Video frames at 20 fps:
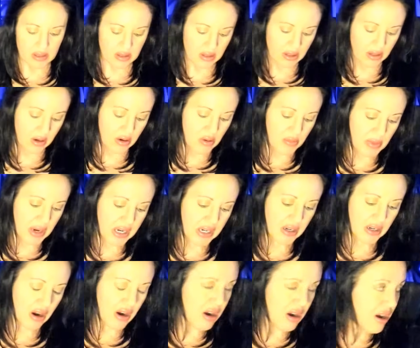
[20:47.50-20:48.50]
Oh my
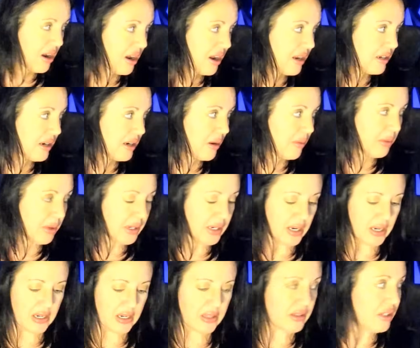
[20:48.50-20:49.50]
God, now we're
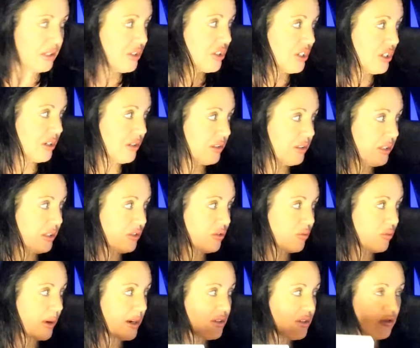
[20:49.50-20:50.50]
getting the, the
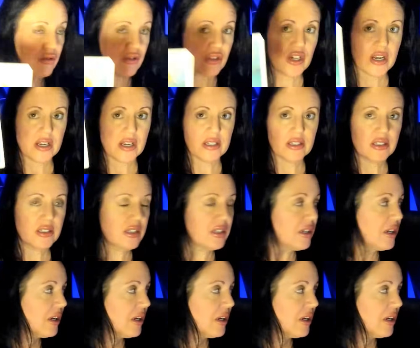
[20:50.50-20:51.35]
treasure chest.